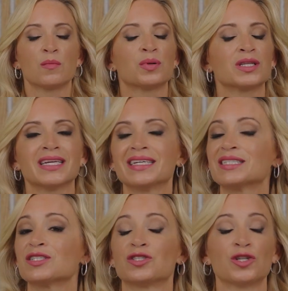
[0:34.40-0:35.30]

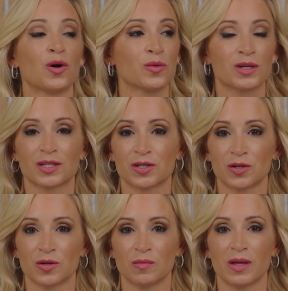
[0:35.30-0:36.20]
Please don't
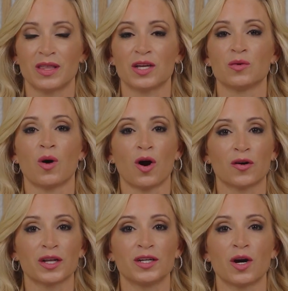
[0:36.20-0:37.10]
assume that you
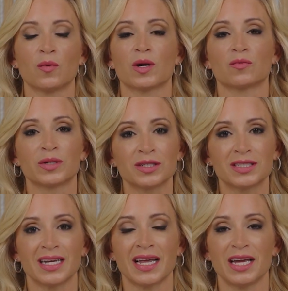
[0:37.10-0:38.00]
already know what a real
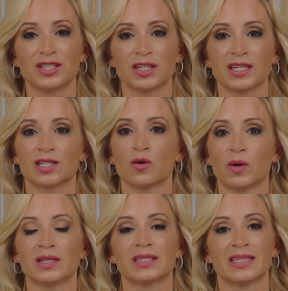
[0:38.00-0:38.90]
estate agent is
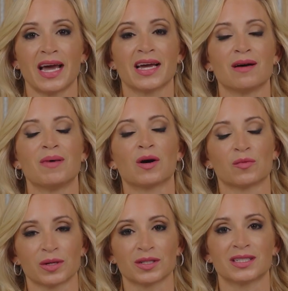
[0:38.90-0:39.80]
going to say about
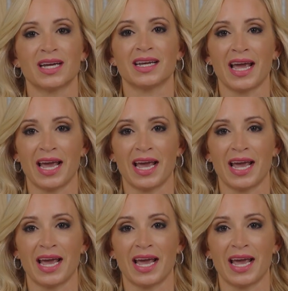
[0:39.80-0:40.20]
real estate